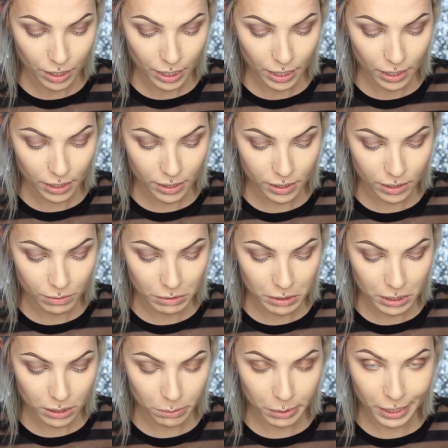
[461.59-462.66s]
and we're
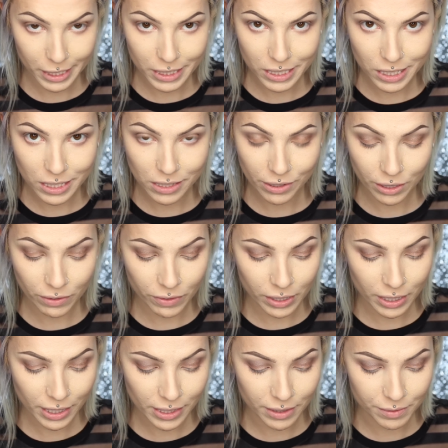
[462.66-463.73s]
gonna apply it to the center of the
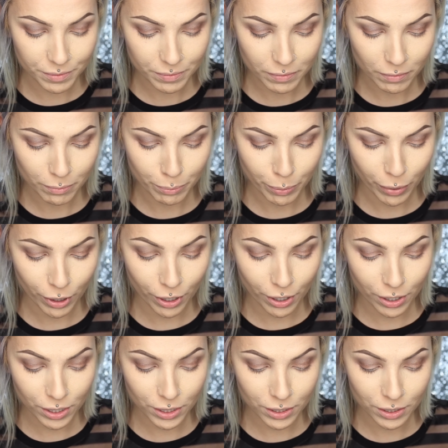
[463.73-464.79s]
lid
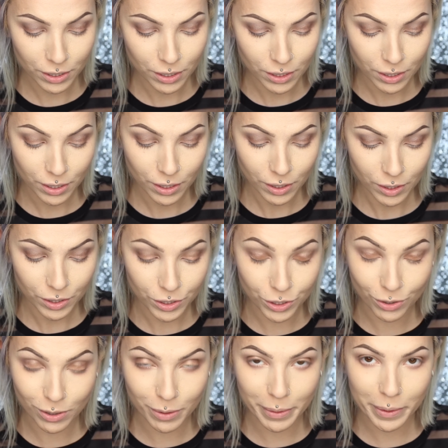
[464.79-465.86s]
per
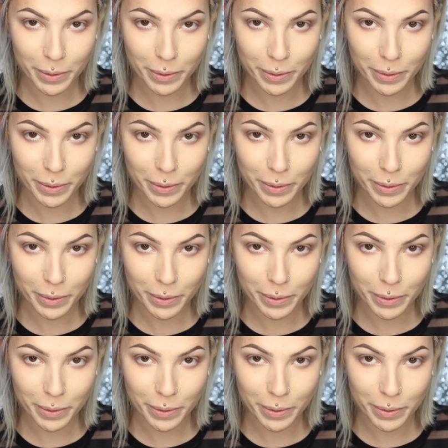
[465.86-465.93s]
your